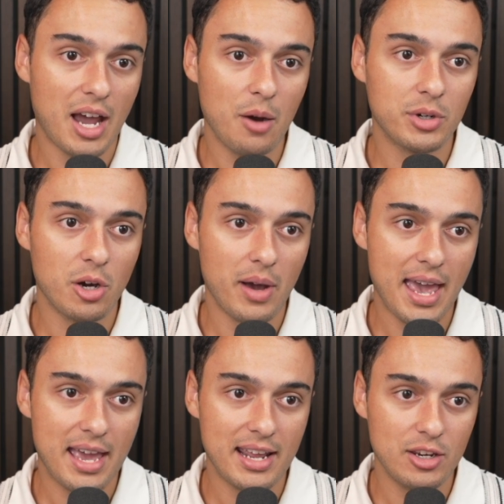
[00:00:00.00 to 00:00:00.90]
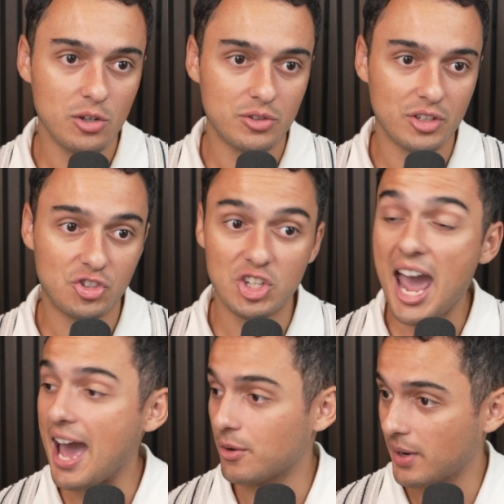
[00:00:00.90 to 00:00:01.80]
I would go ahead and use this
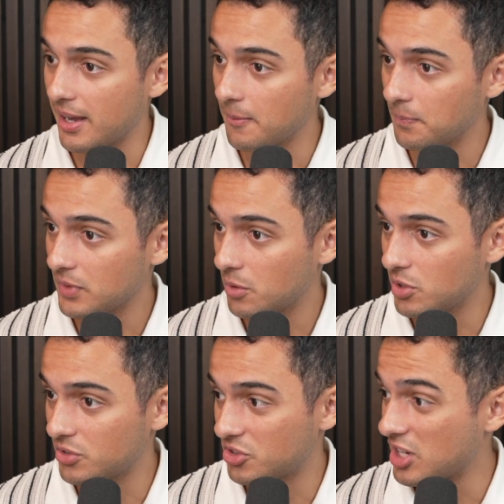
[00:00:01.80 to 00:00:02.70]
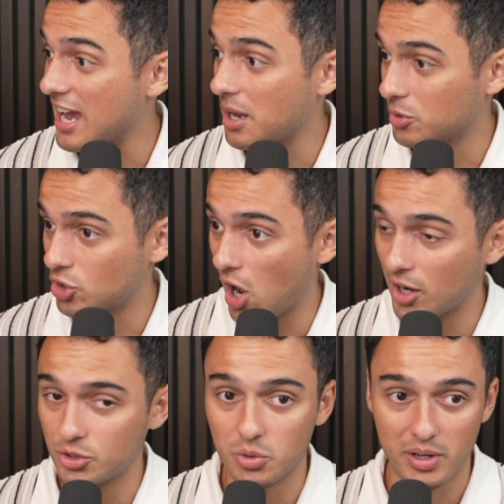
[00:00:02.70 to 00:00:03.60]
chat, right? I would use this chat and I would
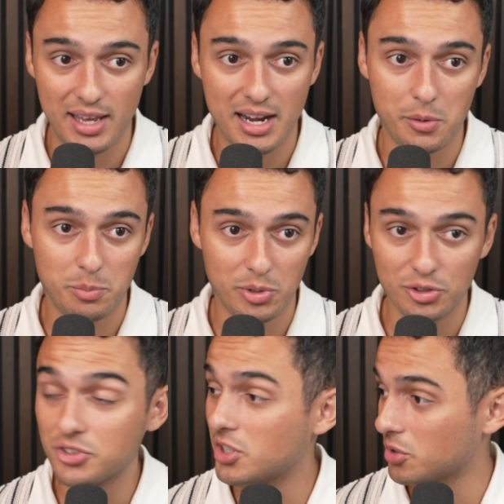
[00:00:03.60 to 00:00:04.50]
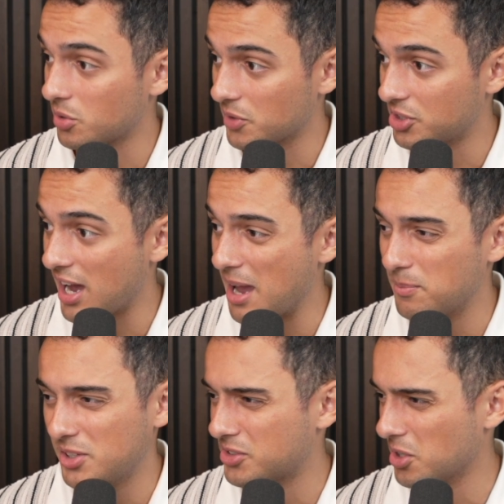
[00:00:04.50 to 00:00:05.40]
talk to it and I would build skills over
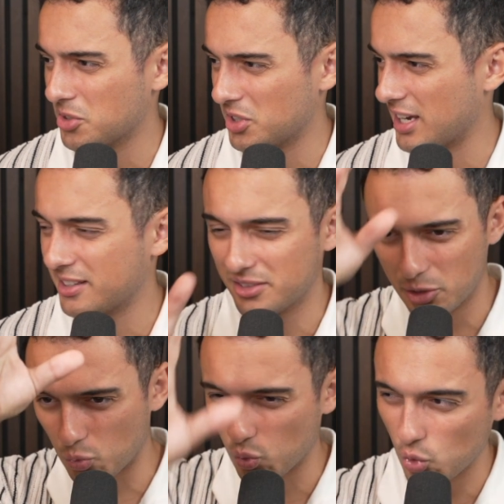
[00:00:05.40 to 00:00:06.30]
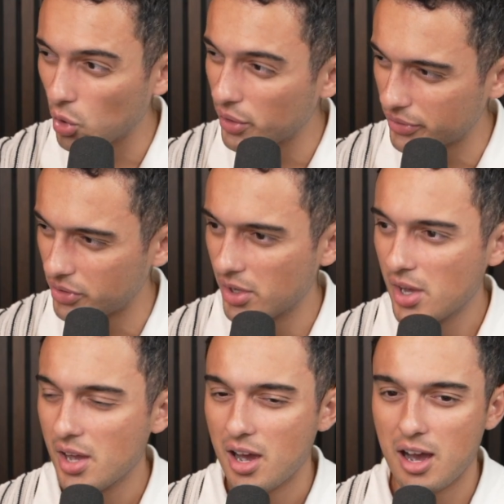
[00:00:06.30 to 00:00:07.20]
time. These skills are like little rules
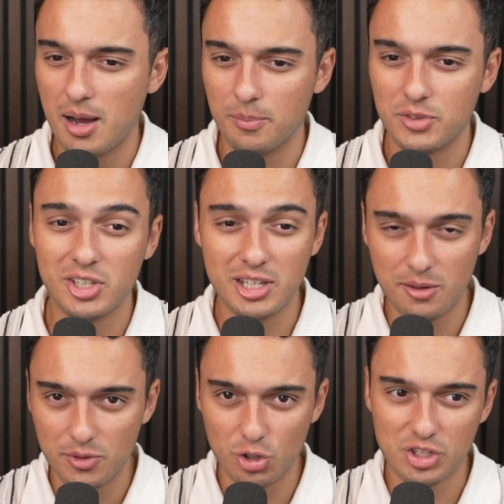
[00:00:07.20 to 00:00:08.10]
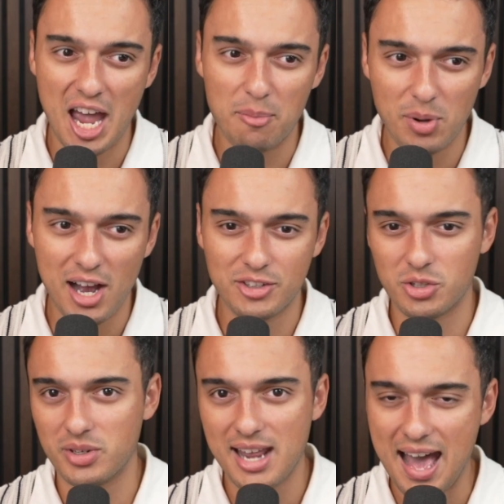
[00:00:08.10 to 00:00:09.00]
to give your chatbot
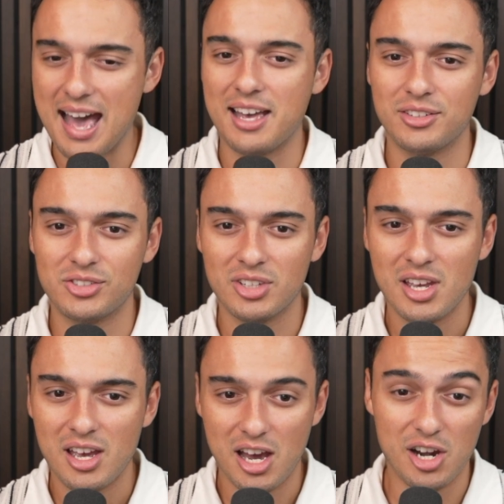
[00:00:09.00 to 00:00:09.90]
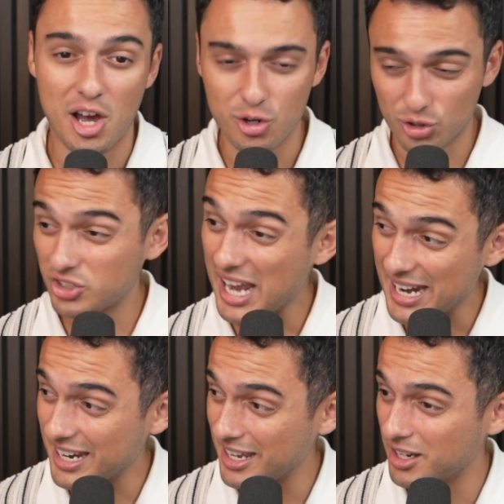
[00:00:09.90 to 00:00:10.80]
so it has an
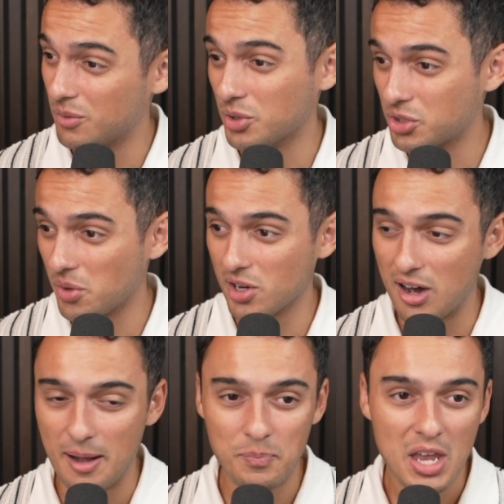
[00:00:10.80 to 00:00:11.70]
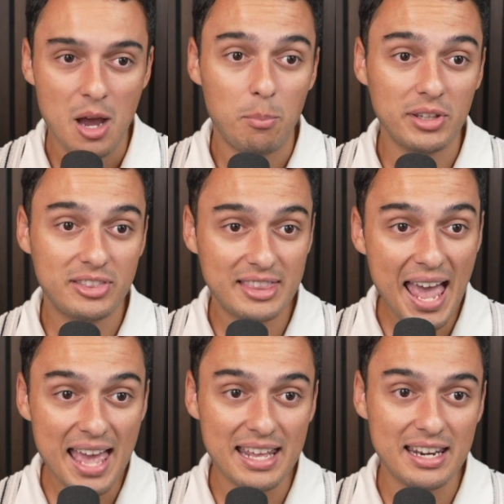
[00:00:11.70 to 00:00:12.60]
understanding of what's going on. But
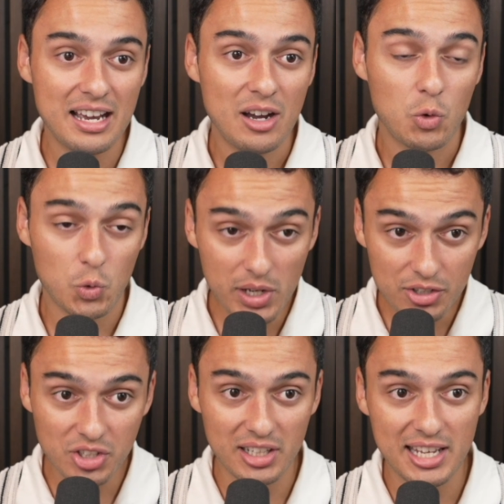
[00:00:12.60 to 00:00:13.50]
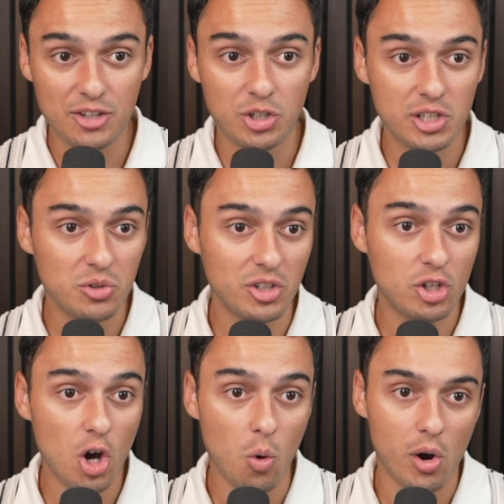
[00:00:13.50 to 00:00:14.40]
then recently I started
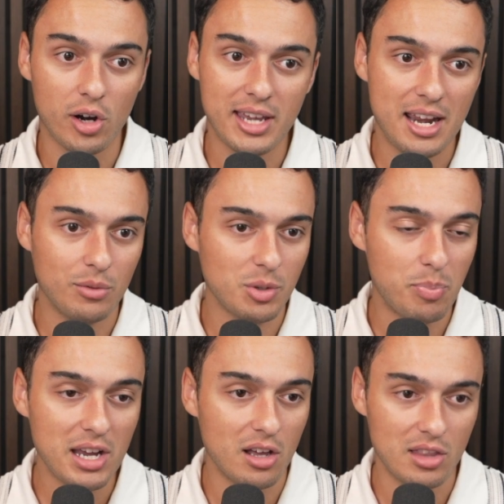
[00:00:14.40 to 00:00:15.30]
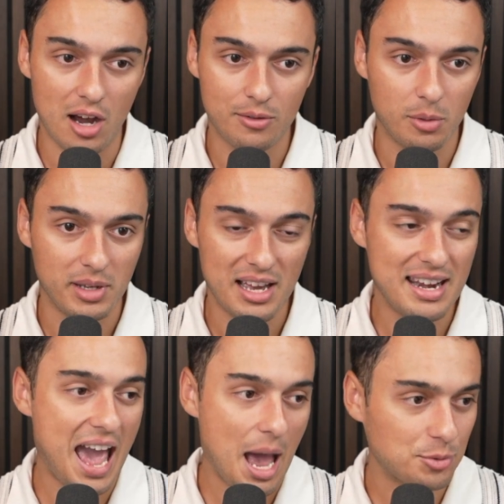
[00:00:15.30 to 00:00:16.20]
using Co-work and it was a big unlock for me,
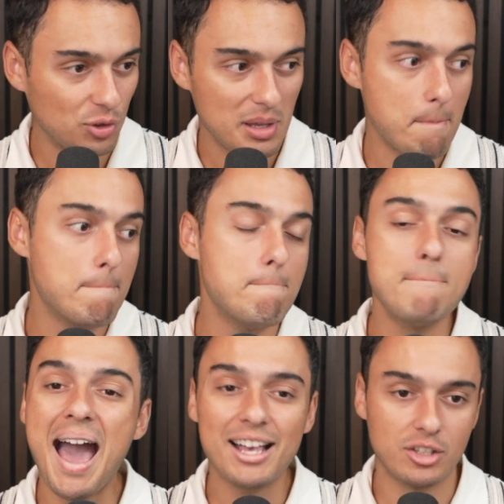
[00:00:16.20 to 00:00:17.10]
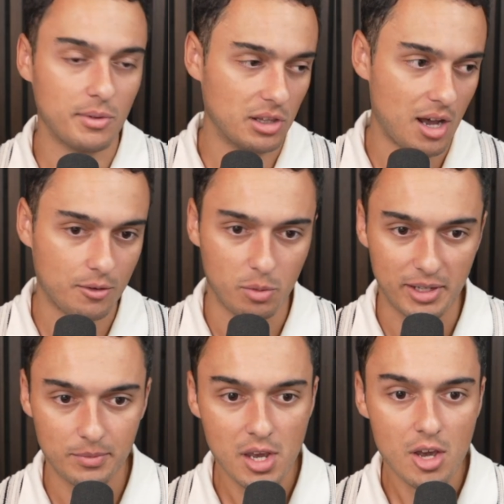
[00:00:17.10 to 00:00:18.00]
an absolutely massive unlock for
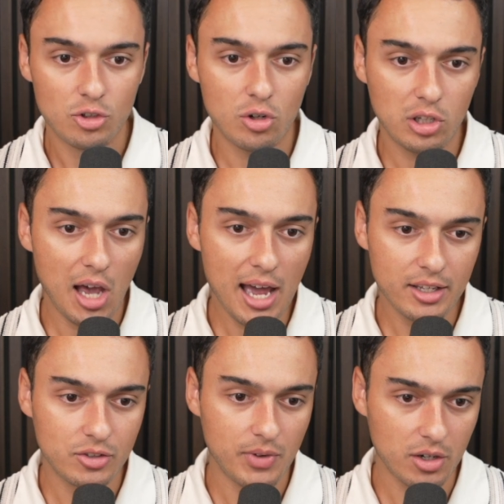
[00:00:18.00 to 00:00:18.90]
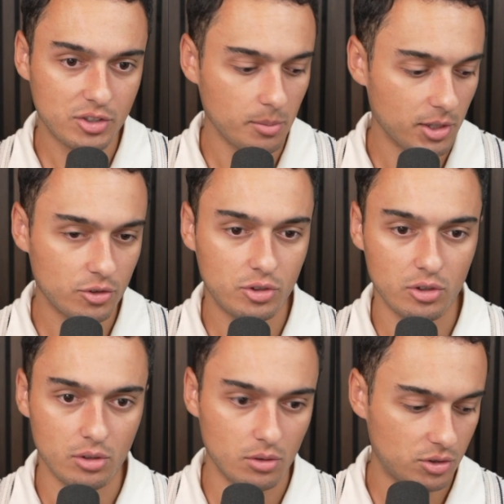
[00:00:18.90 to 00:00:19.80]
me. So Claude is very similar
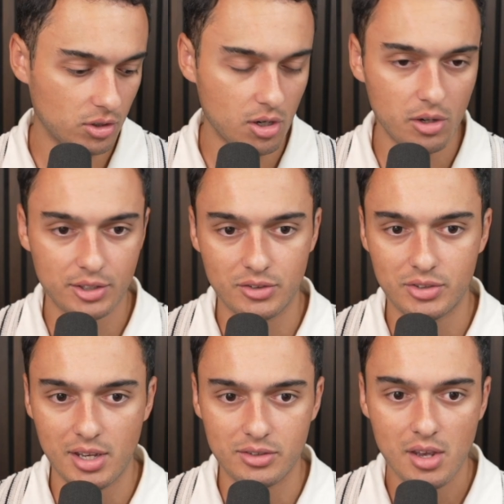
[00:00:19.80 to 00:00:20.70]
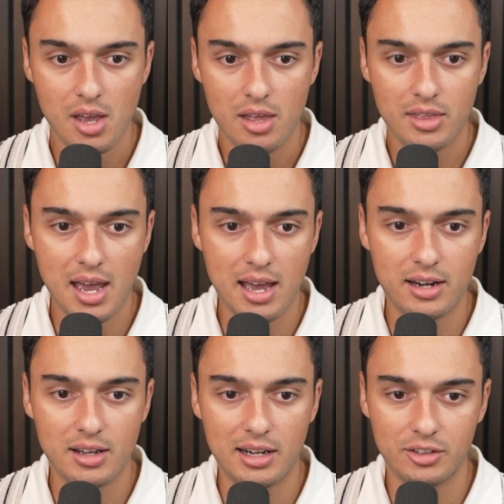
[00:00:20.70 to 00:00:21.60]
to Codex in the sense
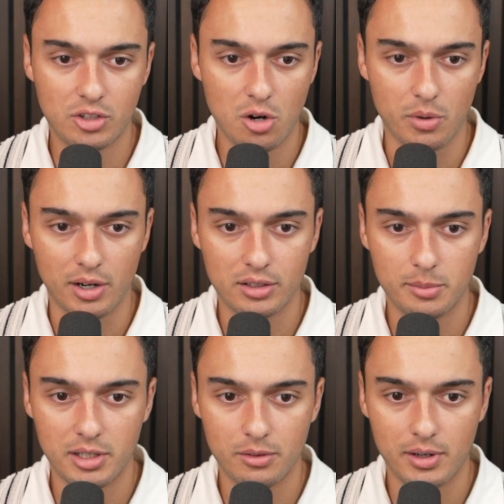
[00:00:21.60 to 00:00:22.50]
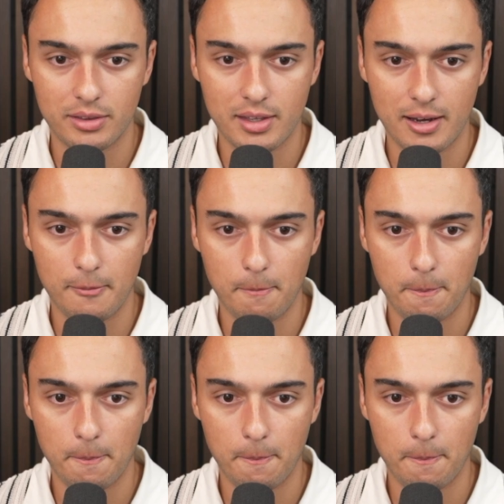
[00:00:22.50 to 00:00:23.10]
that, at least Co-work, let me write that.